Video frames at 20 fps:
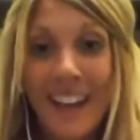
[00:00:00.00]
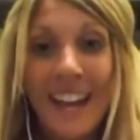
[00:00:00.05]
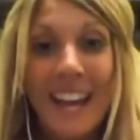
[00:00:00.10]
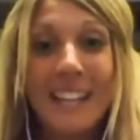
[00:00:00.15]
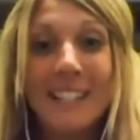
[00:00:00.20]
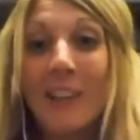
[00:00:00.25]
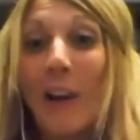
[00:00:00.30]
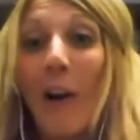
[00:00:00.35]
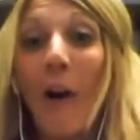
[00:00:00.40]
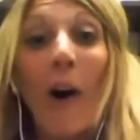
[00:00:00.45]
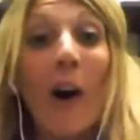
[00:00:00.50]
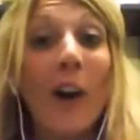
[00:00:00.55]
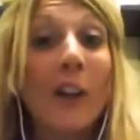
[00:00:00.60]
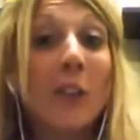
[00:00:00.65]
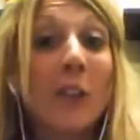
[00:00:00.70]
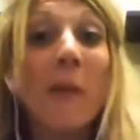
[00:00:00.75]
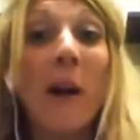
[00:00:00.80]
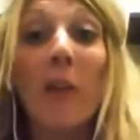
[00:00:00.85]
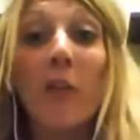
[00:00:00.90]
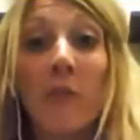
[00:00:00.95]
It's all
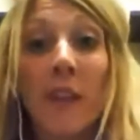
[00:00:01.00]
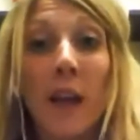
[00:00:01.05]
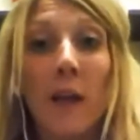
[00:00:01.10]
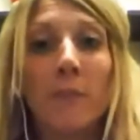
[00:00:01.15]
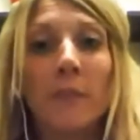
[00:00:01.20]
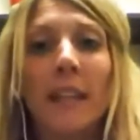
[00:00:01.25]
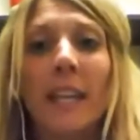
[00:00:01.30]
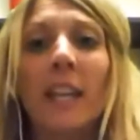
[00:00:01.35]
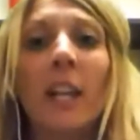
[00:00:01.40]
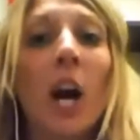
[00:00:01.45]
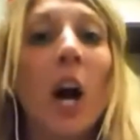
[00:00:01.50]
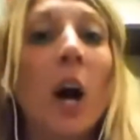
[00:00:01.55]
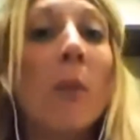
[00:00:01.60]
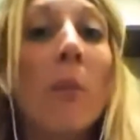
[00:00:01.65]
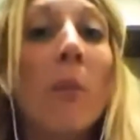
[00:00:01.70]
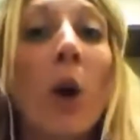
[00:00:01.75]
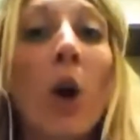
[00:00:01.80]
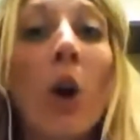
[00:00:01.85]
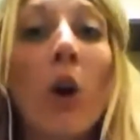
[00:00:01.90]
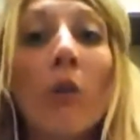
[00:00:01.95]
about family.
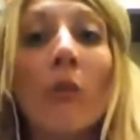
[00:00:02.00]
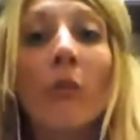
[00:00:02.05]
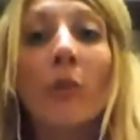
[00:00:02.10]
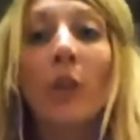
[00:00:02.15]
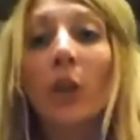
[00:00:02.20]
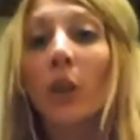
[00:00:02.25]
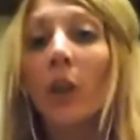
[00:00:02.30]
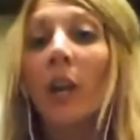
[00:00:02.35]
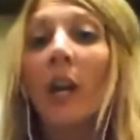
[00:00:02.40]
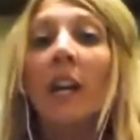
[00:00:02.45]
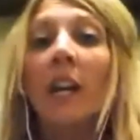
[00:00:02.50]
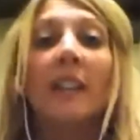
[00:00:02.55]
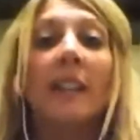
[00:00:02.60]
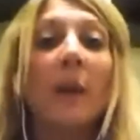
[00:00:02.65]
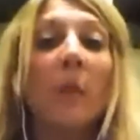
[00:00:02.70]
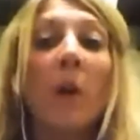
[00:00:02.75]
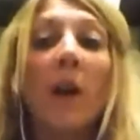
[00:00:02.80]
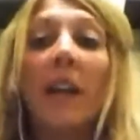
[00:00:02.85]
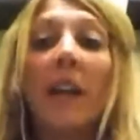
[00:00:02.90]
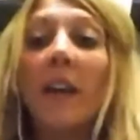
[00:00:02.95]
Come over.
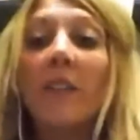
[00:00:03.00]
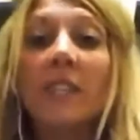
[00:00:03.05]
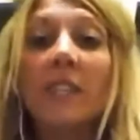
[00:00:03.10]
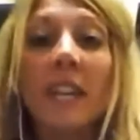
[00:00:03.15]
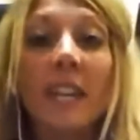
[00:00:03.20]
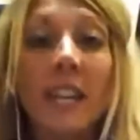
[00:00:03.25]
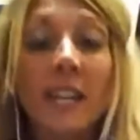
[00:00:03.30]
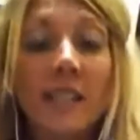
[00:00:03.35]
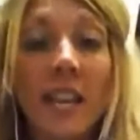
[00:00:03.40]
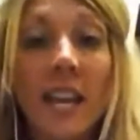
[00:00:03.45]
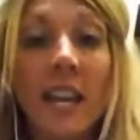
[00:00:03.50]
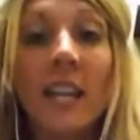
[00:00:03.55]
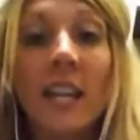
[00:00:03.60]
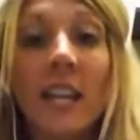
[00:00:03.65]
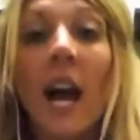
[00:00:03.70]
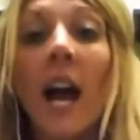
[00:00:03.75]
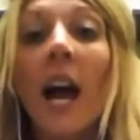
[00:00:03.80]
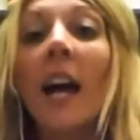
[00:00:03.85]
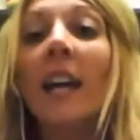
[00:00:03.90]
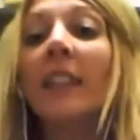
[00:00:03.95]
What else can I take
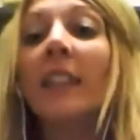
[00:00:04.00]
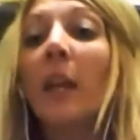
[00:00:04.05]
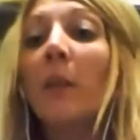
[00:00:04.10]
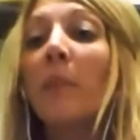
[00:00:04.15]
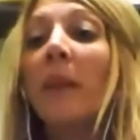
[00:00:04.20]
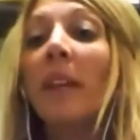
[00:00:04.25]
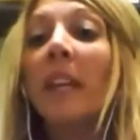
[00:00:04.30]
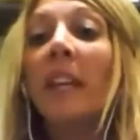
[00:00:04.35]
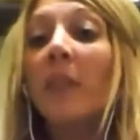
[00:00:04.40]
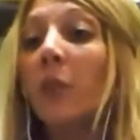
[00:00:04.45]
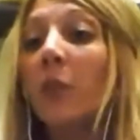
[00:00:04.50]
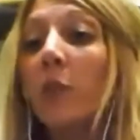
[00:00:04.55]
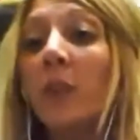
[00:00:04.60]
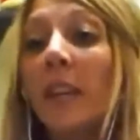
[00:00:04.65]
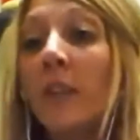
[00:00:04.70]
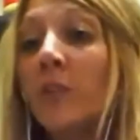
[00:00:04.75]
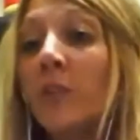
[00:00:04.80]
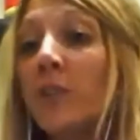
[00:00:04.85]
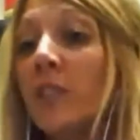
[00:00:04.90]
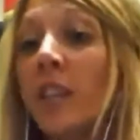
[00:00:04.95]
on? Let me give you
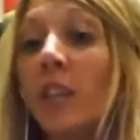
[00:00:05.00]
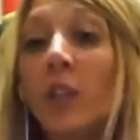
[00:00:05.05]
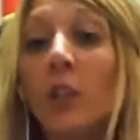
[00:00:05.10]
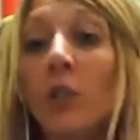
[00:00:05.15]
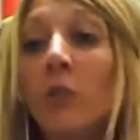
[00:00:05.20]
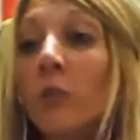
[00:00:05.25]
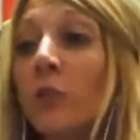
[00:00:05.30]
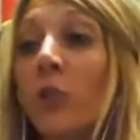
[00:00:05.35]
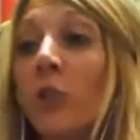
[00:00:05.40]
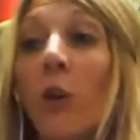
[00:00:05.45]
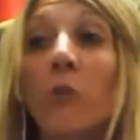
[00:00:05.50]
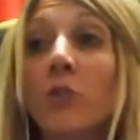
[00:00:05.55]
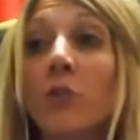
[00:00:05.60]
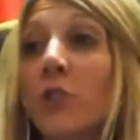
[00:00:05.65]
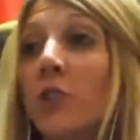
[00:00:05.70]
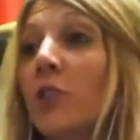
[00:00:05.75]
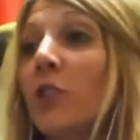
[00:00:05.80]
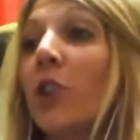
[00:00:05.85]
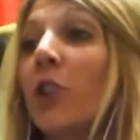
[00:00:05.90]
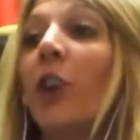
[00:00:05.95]
gifts that you
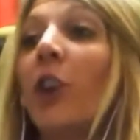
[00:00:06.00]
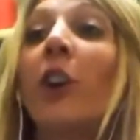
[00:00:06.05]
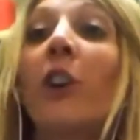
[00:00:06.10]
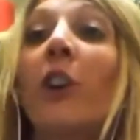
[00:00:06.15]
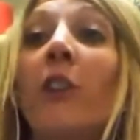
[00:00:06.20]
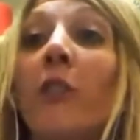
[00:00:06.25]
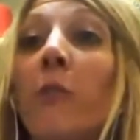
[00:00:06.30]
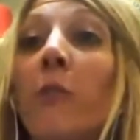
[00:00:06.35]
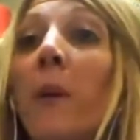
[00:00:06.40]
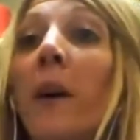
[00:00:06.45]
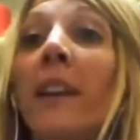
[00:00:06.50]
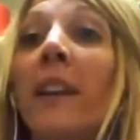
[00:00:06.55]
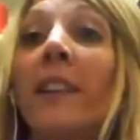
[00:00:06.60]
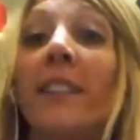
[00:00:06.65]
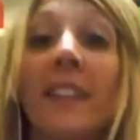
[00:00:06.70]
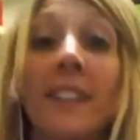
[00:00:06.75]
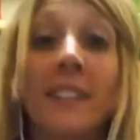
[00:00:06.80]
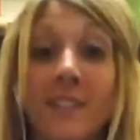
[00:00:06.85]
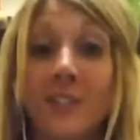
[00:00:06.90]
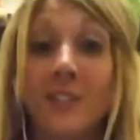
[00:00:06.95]
don't deserve, but
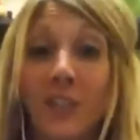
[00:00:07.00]
it's